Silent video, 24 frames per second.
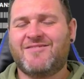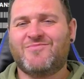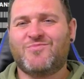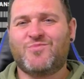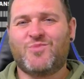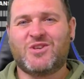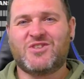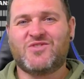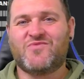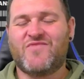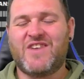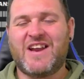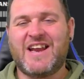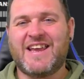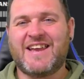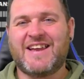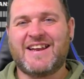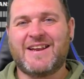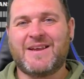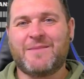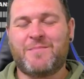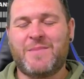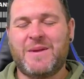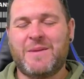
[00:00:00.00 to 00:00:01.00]
Wasn't really going
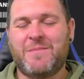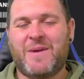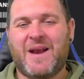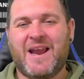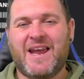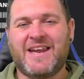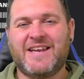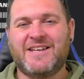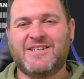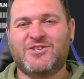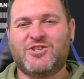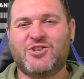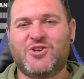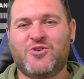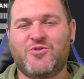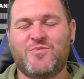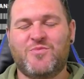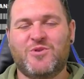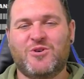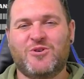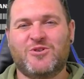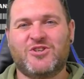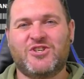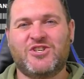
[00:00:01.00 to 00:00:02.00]
to be playing too
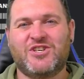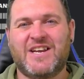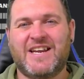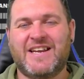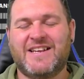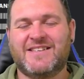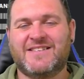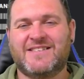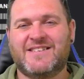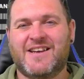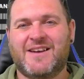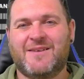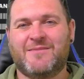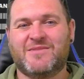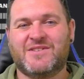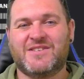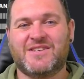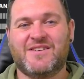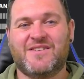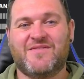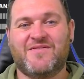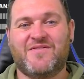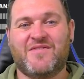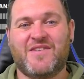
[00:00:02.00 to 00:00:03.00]
much in terms
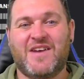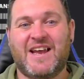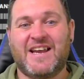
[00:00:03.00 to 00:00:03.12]
of